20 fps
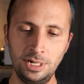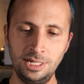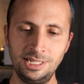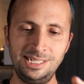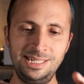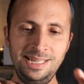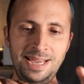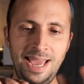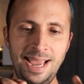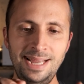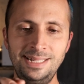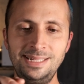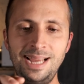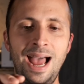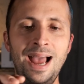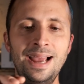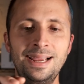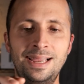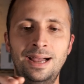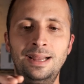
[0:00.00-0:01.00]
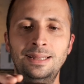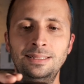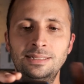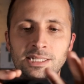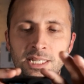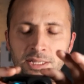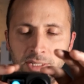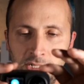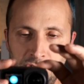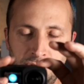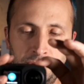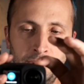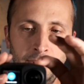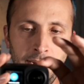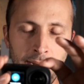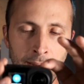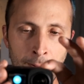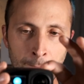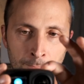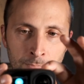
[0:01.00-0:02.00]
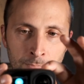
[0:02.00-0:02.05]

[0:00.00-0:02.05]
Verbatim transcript: gonna see eight icons on the screen.